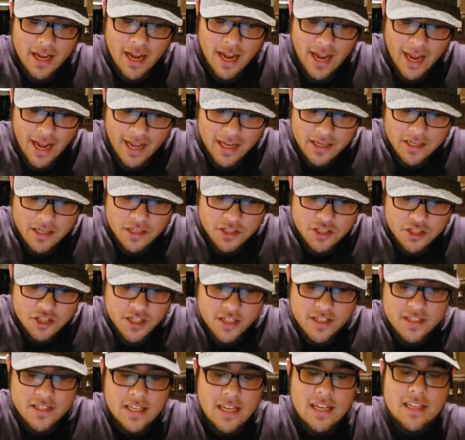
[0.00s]
and
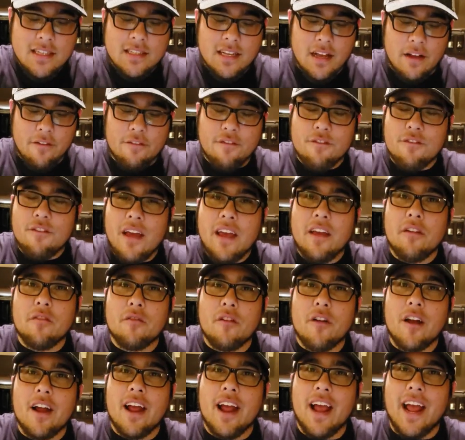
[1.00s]
she says
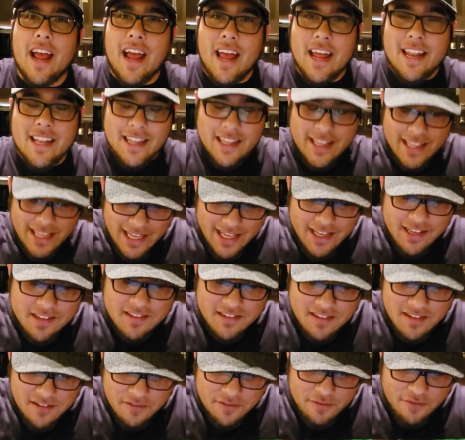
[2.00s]
favorite and
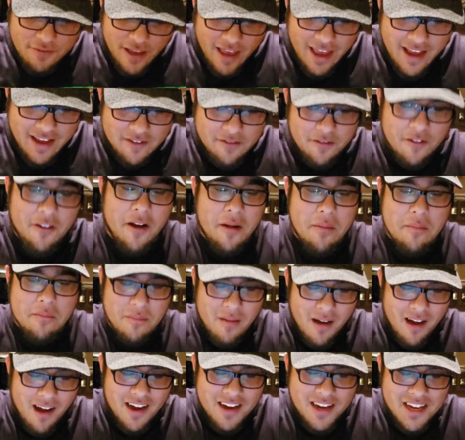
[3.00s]
least favorite
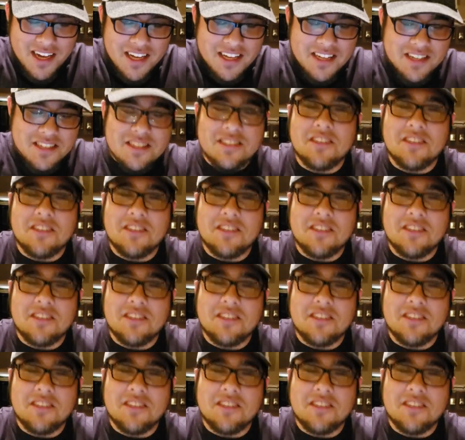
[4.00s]
manga.